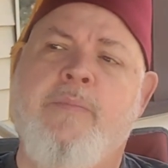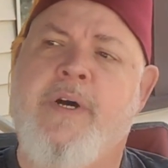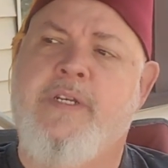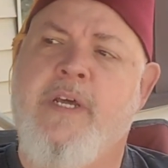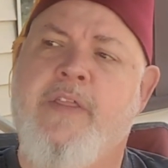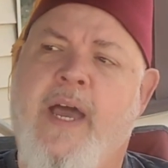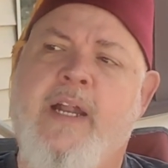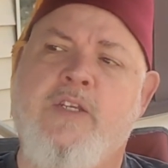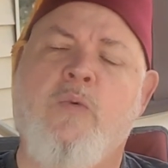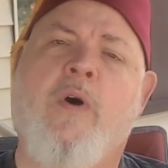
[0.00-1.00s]
but
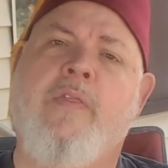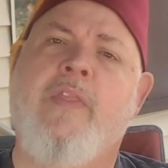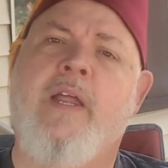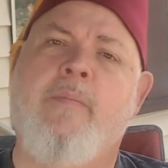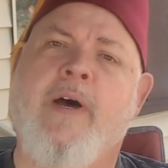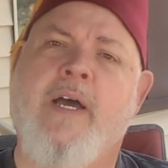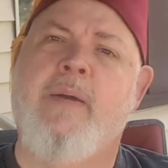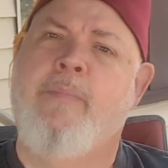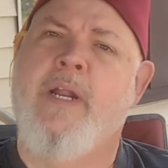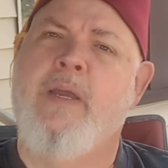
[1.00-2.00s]
that is one that
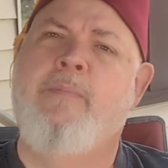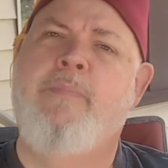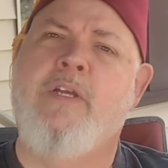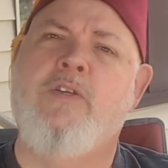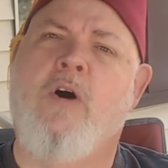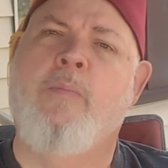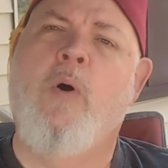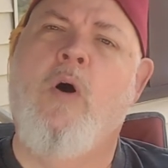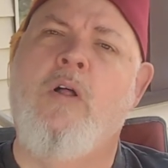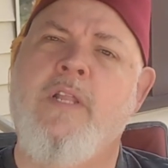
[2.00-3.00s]
my buddy Big Tall
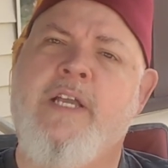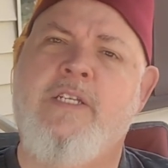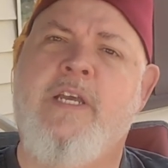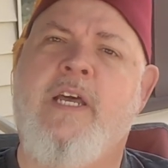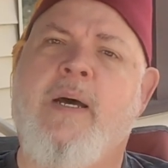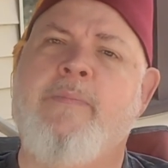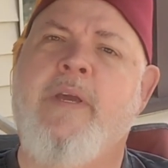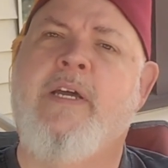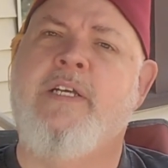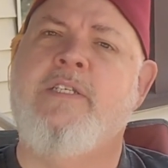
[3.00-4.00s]
Paul likes to hit up
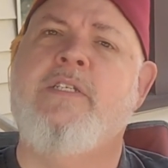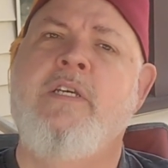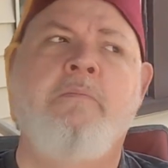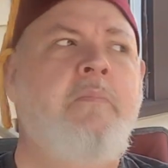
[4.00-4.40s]
because